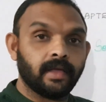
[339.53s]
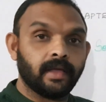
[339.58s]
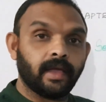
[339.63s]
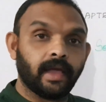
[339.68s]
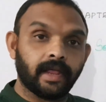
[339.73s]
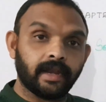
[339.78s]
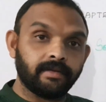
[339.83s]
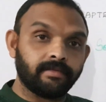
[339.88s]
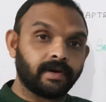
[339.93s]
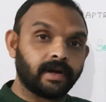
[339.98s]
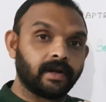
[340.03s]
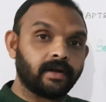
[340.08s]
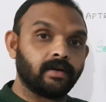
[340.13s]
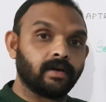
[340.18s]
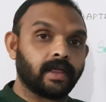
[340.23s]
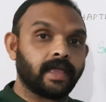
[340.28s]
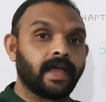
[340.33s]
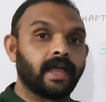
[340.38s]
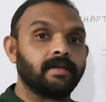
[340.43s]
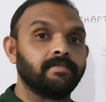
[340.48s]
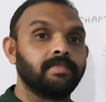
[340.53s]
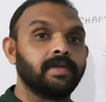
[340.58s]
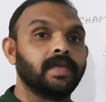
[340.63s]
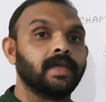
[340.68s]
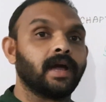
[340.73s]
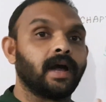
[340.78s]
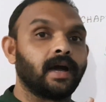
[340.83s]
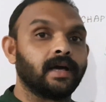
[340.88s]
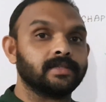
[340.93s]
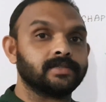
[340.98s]
Anyone can
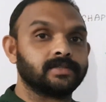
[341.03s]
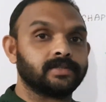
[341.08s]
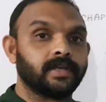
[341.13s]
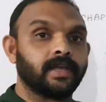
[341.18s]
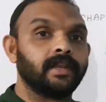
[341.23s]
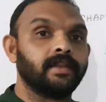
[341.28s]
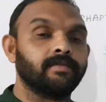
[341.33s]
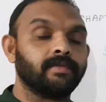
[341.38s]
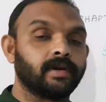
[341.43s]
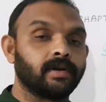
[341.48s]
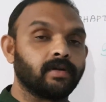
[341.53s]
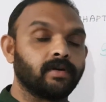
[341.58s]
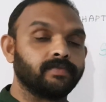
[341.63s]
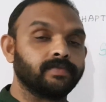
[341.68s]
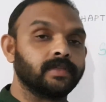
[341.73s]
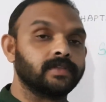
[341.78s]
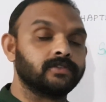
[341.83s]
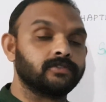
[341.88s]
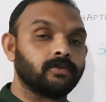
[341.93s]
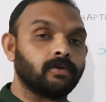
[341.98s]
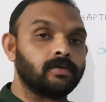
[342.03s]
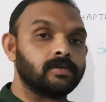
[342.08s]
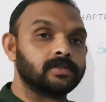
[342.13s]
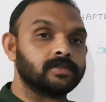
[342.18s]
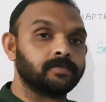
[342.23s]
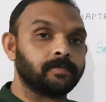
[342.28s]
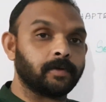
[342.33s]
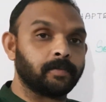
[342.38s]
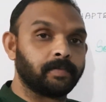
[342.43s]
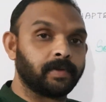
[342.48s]
be asked any one of the
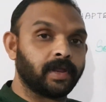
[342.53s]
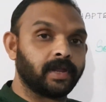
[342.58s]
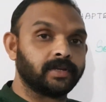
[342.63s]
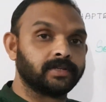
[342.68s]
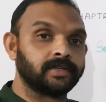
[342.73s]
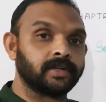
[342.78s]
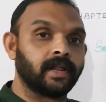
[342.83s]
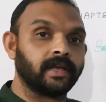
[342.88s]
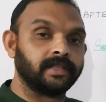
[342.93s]
salts preparation,